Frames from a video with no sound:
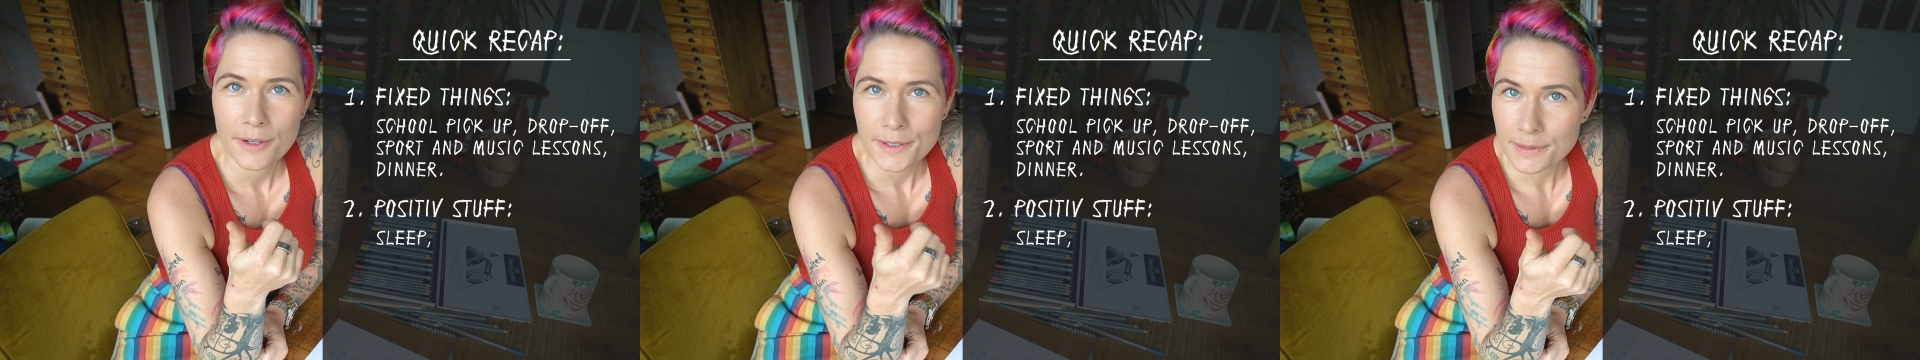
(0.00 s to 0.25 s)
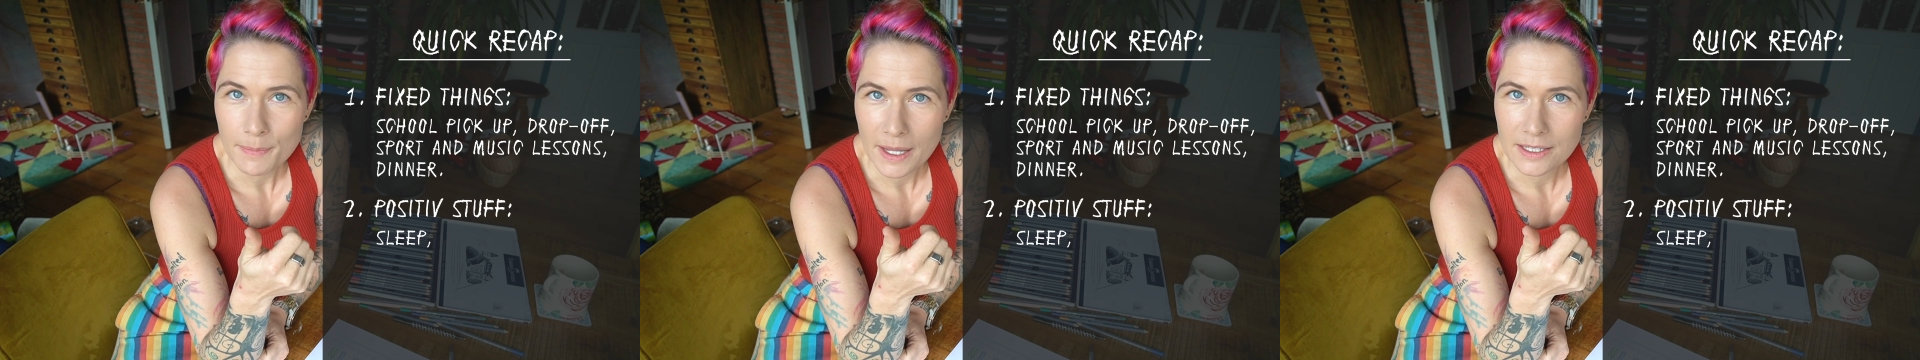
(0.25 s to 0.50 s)

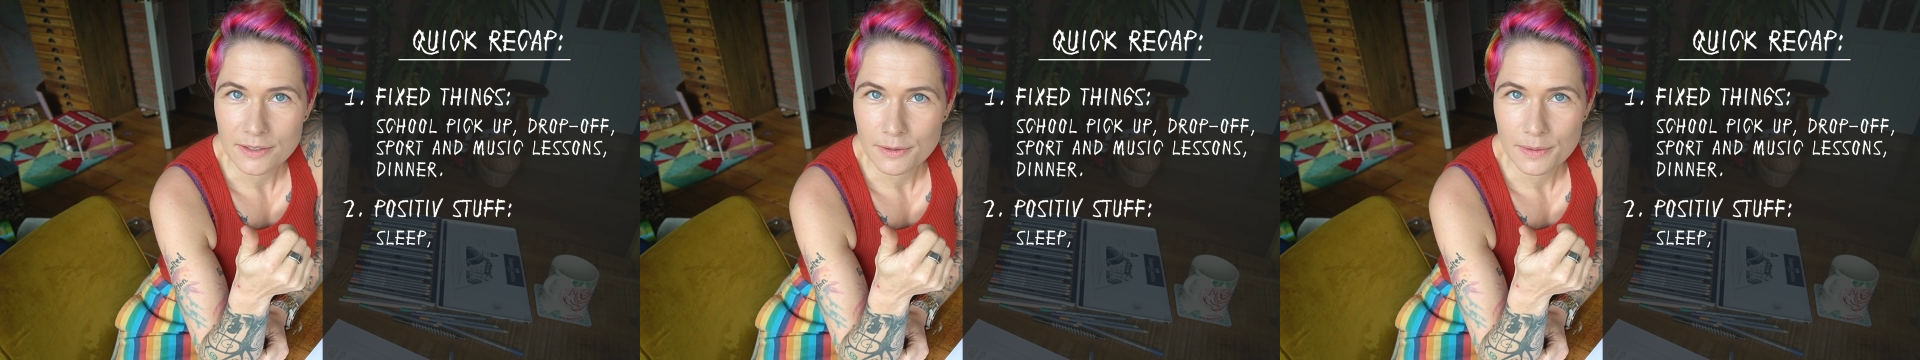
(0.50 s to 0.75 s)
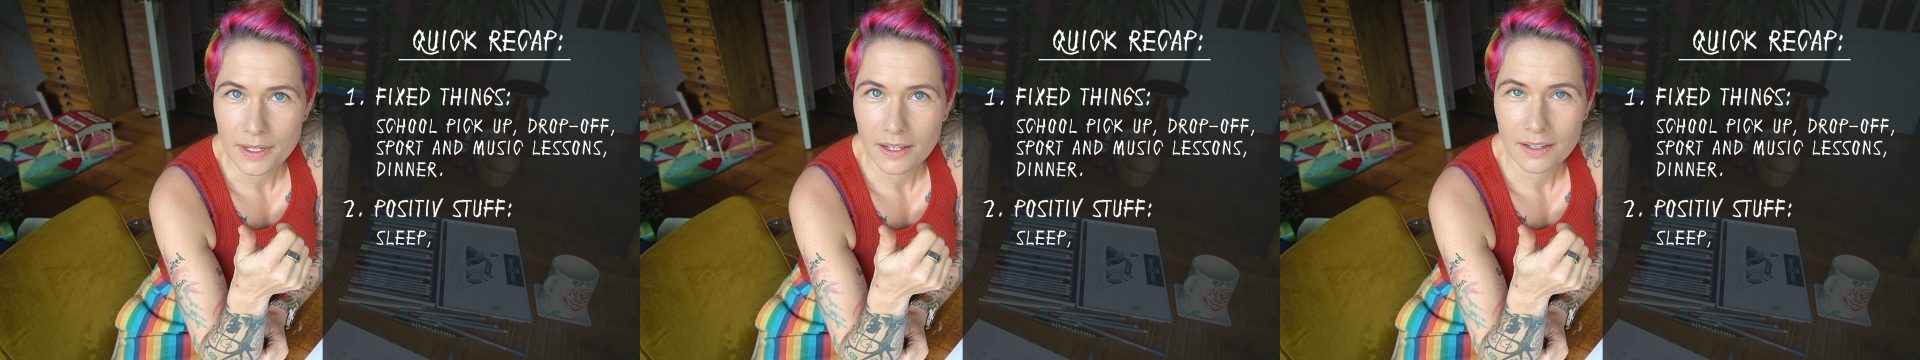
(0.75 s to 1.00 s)
spend
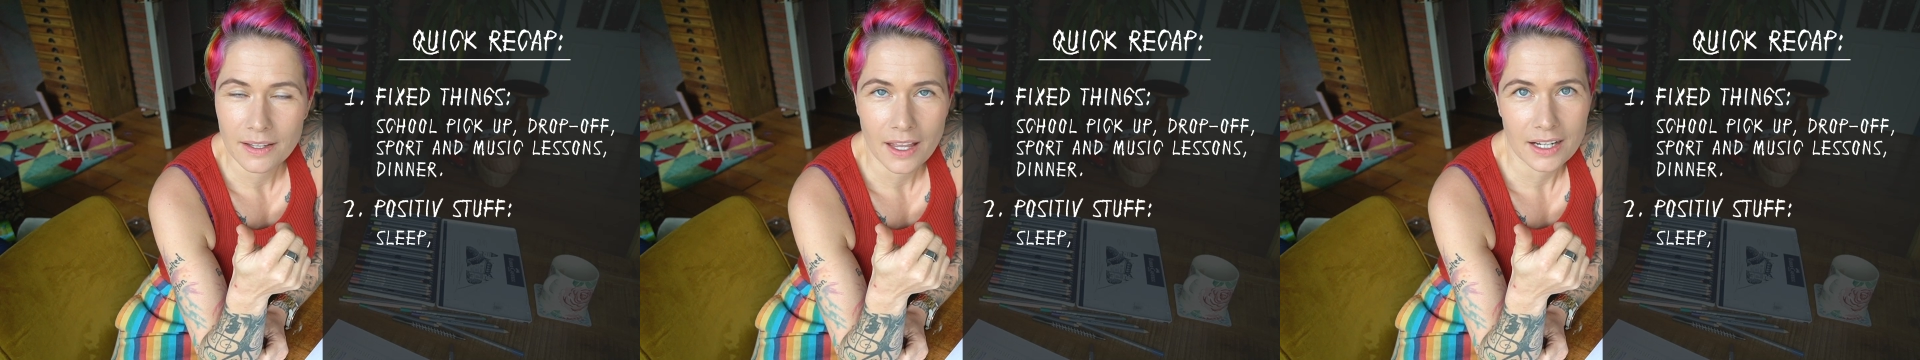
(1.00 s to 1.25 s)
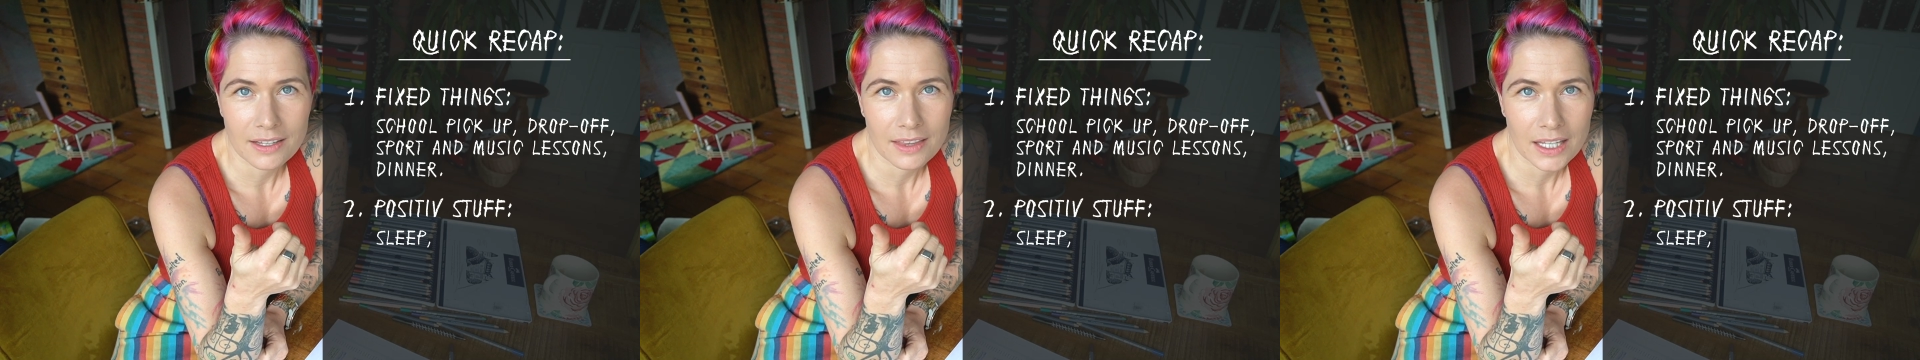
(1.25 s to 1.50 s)
doing
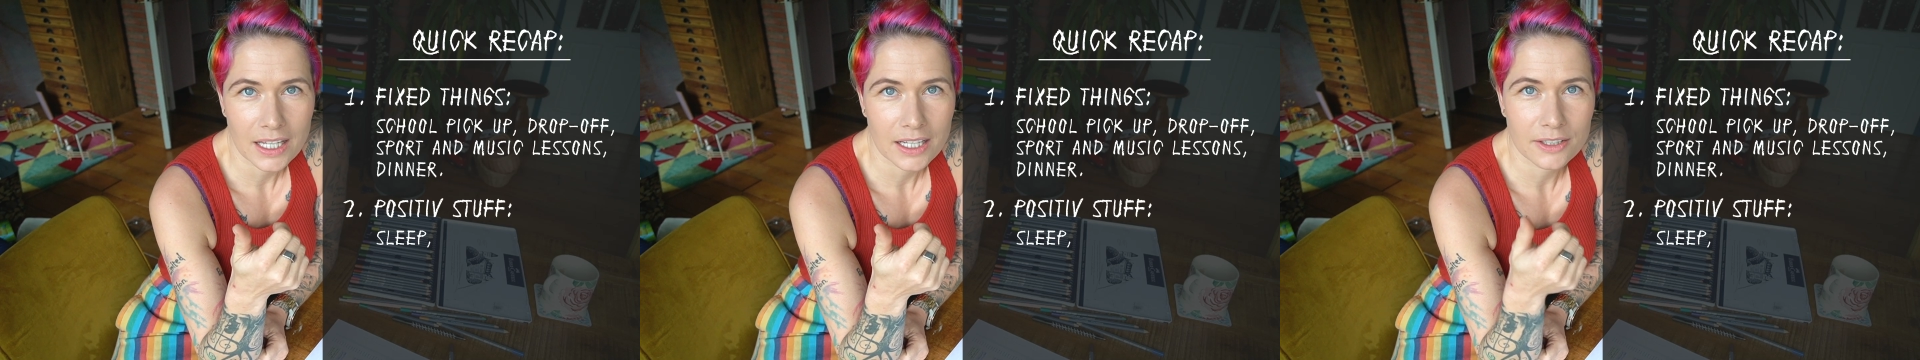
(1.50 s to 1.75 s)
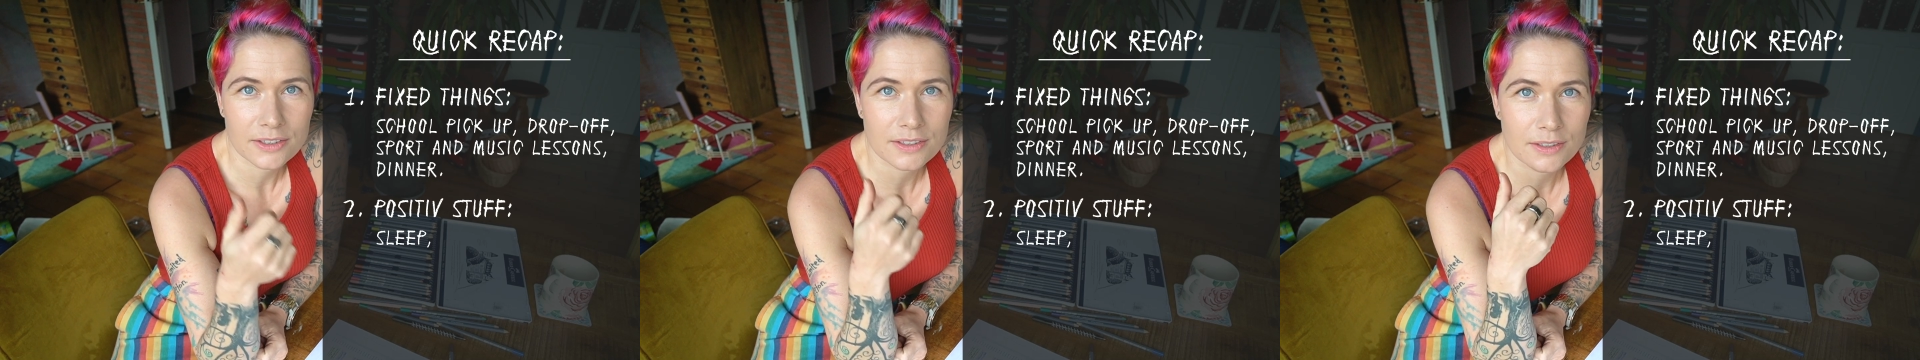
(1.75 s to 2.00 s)
anything else,